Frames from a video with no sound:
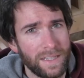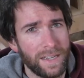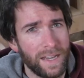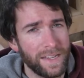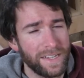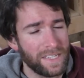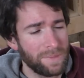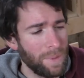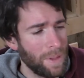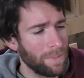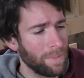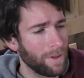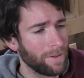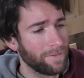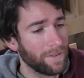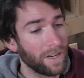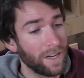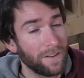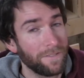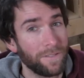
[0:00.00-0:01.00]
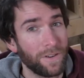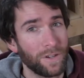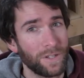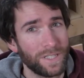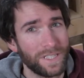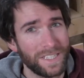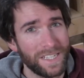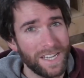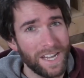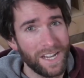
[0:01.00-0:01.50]
I just made my very
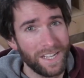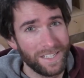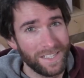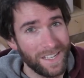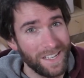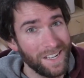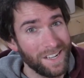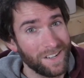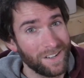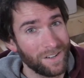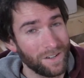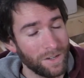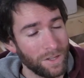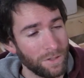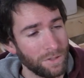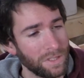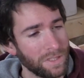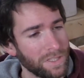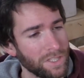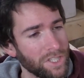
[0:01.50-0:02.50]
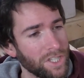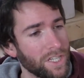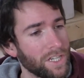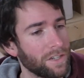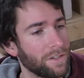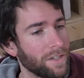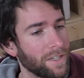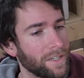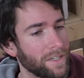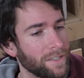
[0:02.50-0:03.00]
first cut here using the
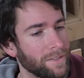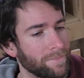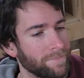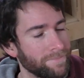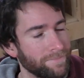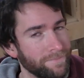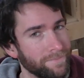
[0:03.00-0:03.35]
generator.